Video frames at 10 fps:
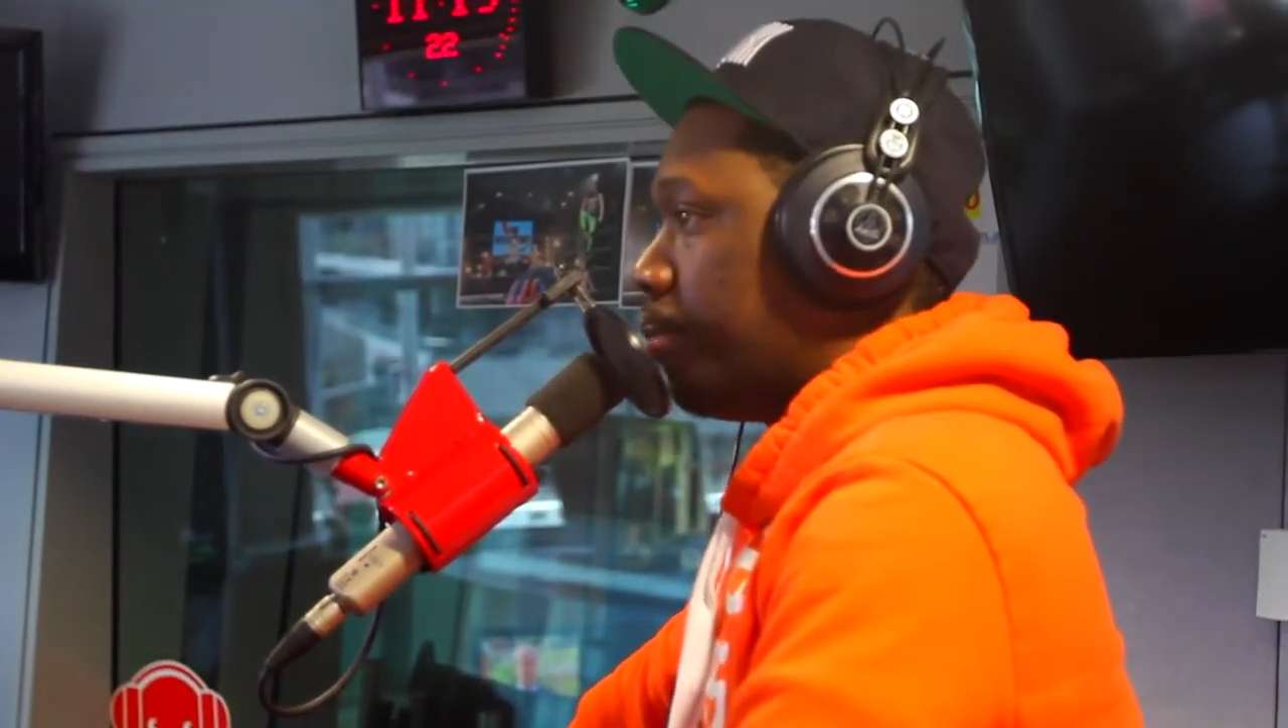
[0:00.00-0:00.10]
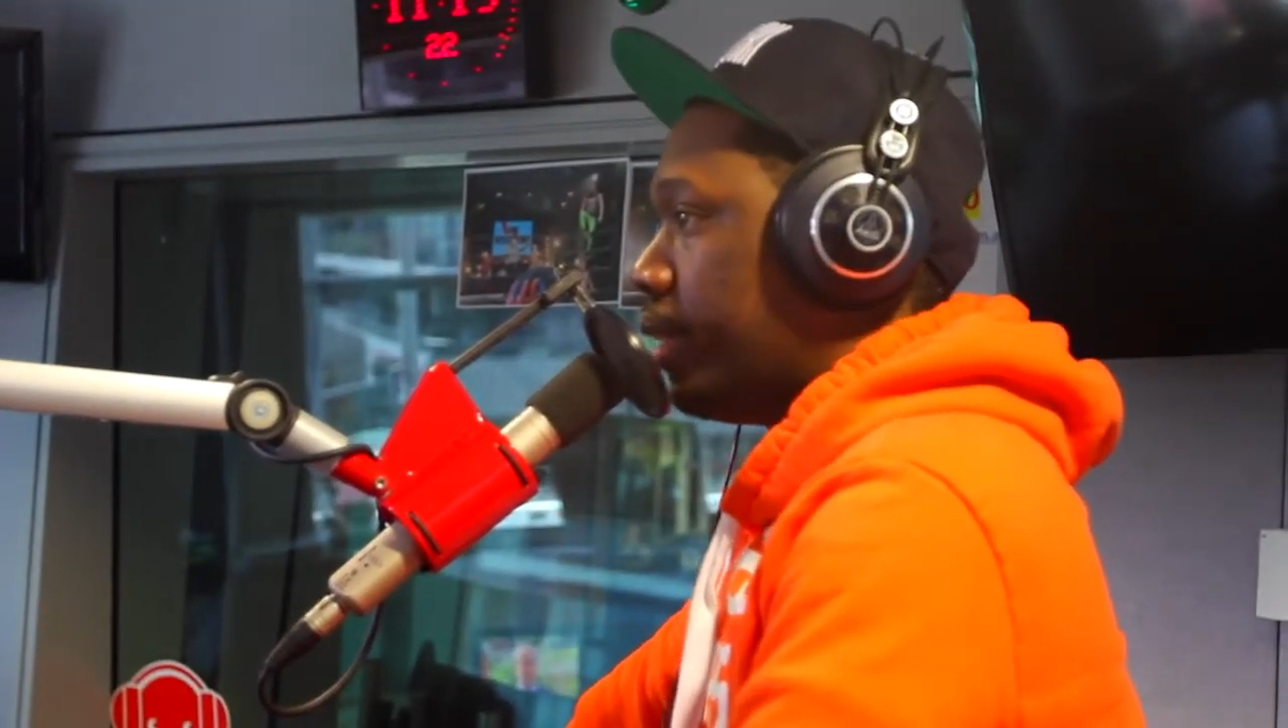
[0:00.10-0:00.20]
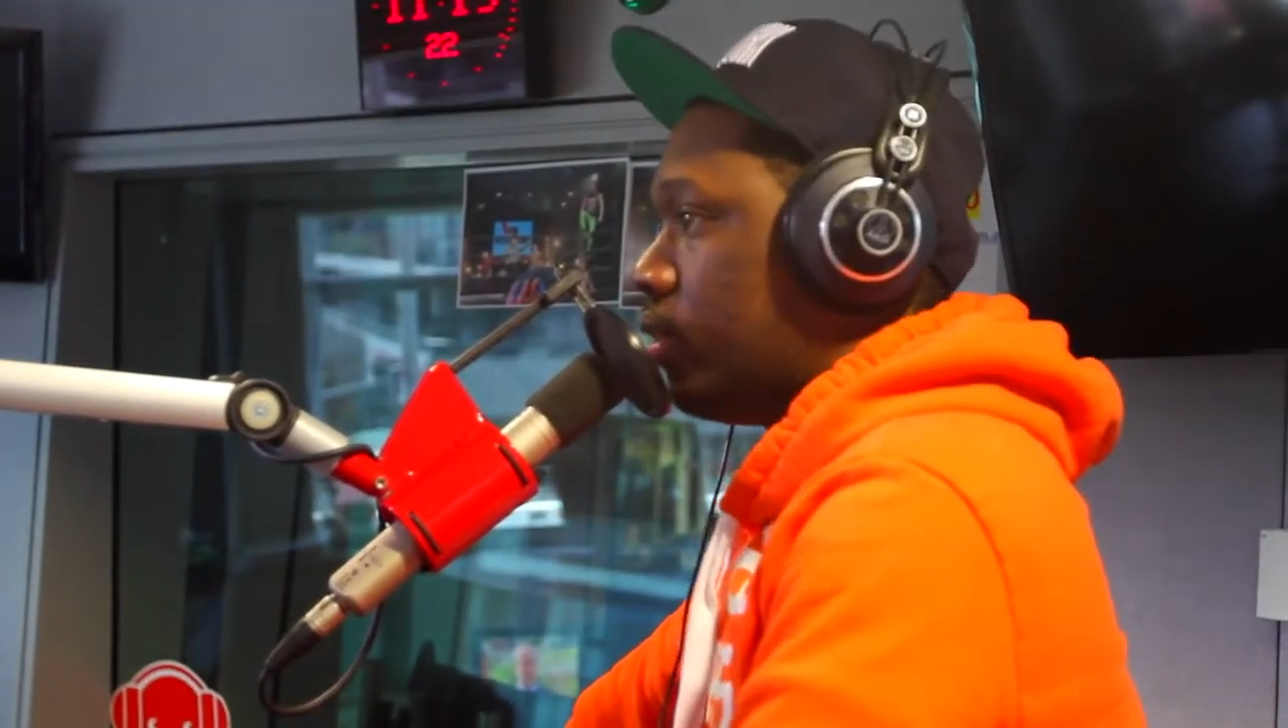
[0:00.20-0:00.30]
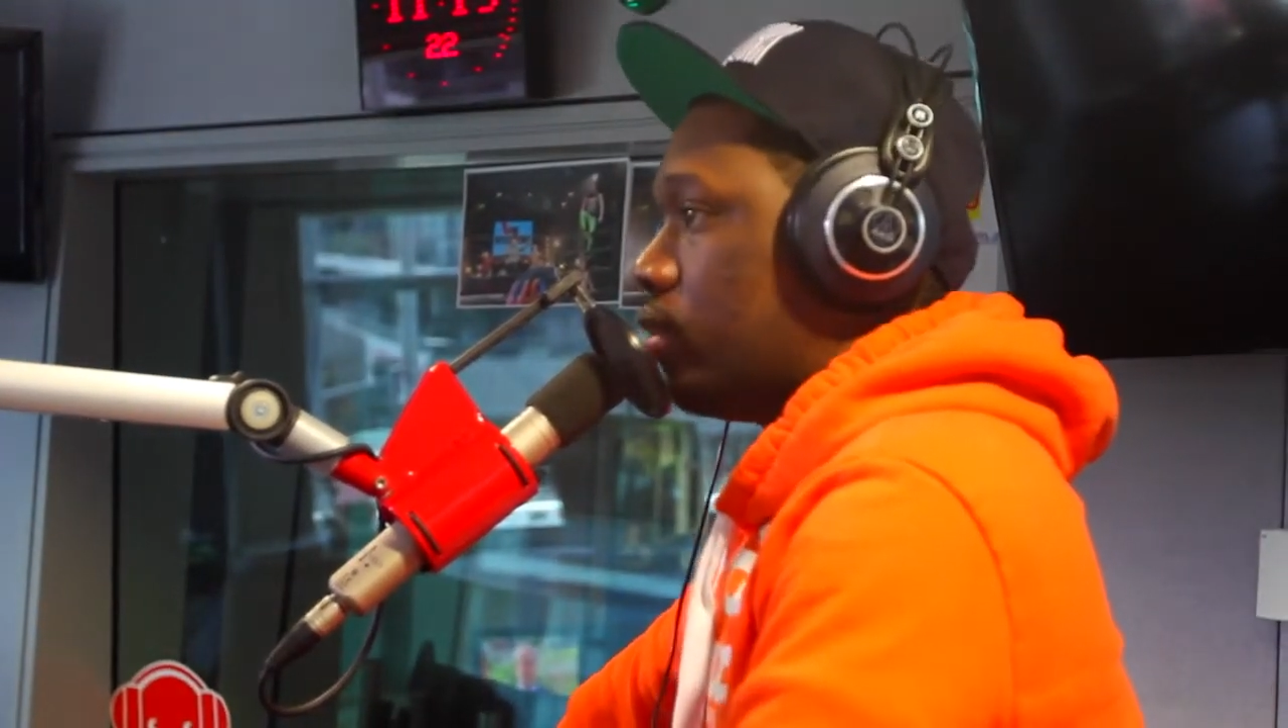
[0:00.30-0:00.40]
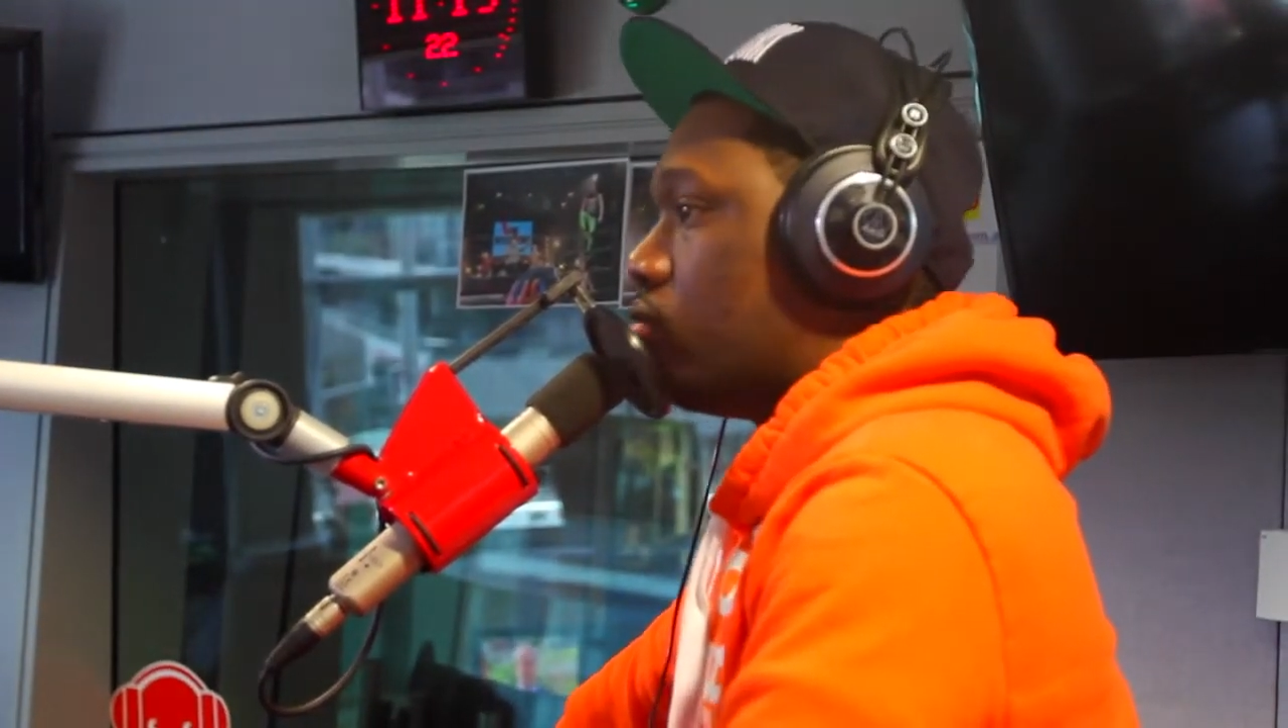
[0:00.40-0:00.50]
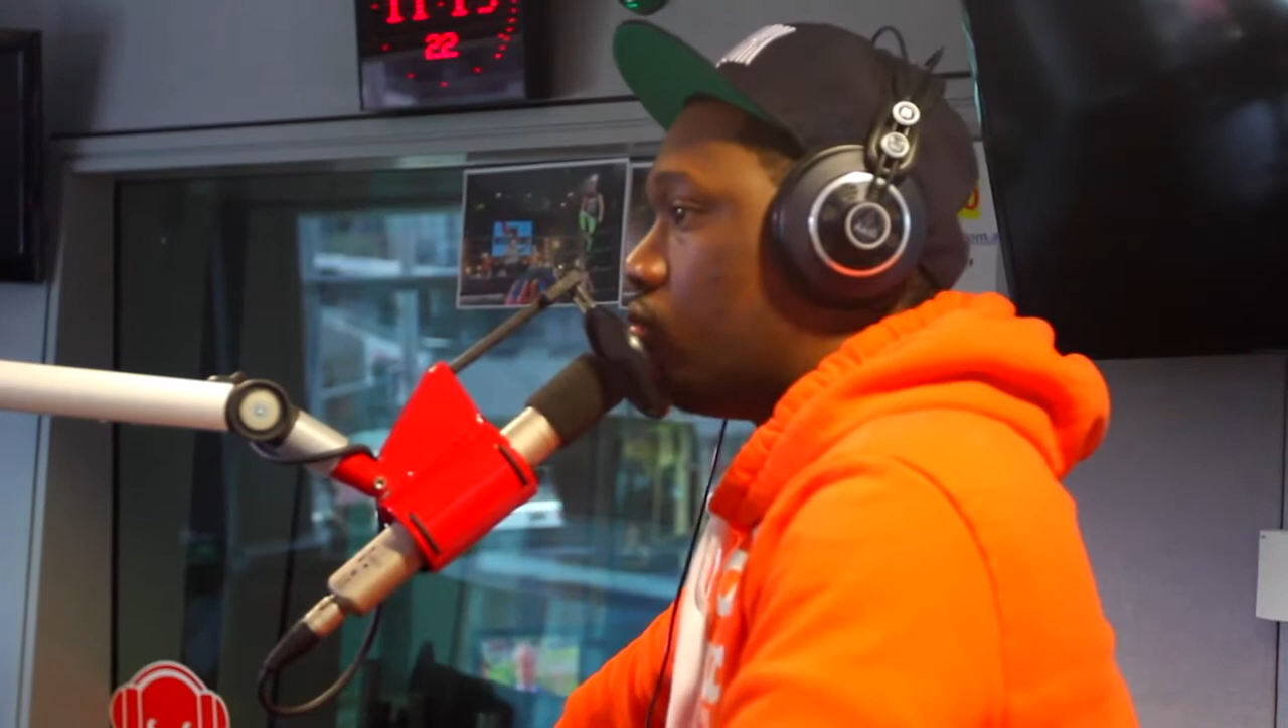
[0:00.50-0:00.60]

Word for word: places on the